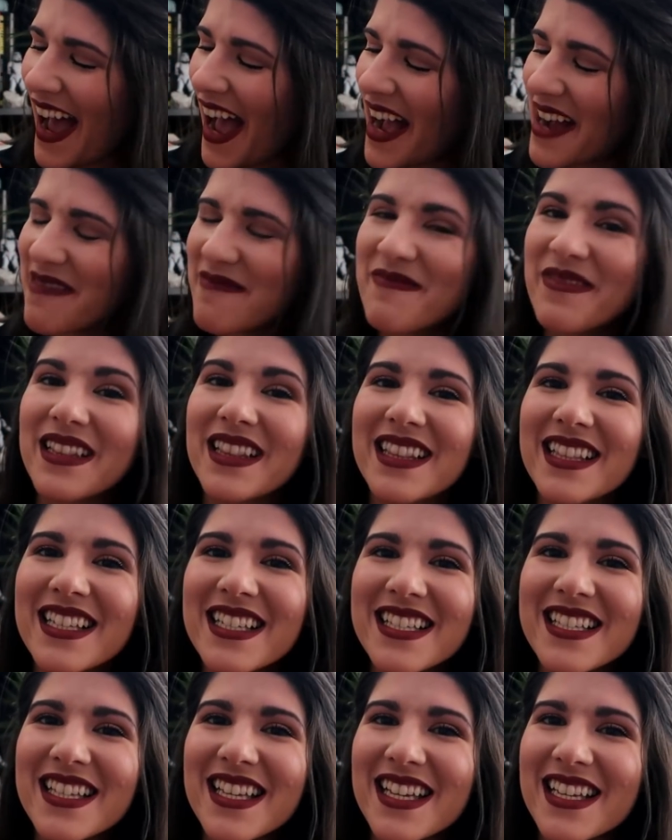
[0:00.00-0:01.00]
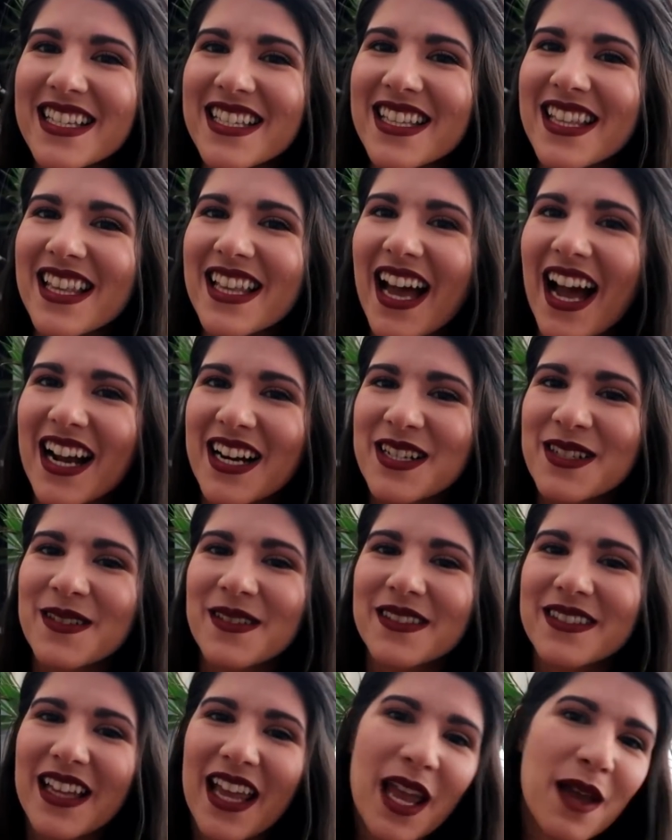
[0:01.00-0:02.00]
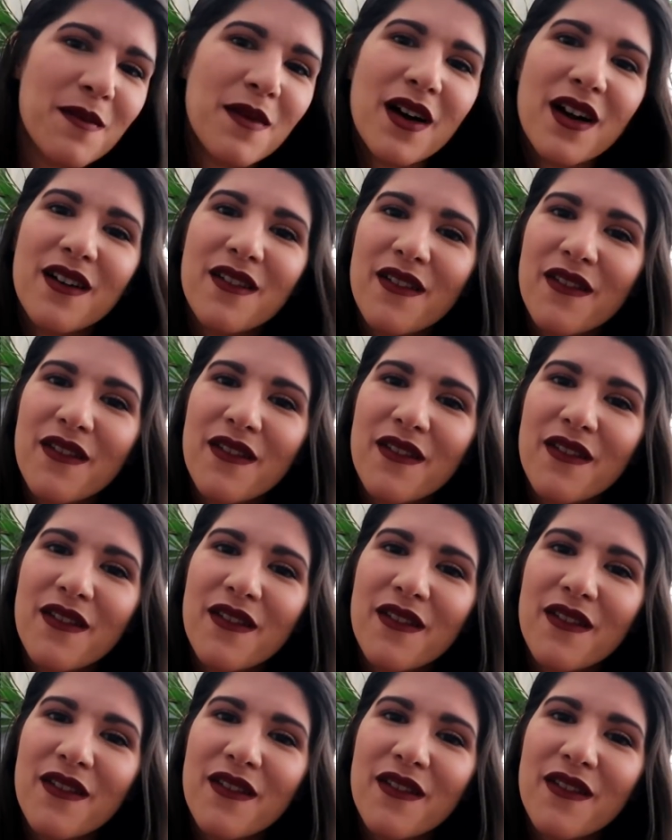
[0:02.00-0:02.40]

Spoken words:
But this is the actual name